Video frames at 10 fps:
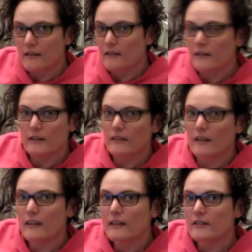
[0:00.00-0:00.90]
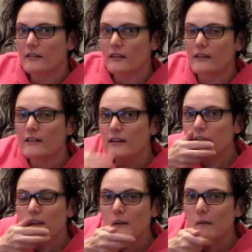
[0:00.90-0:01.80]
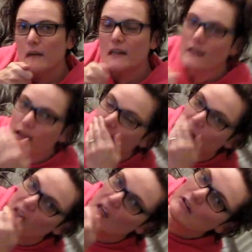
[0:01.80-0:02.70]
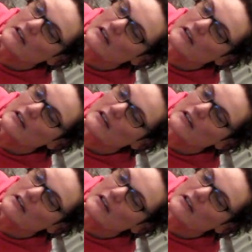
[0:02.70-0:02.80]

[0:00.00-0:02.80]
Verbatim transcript: No, you didn't say that. You said I really, really want to gig again. I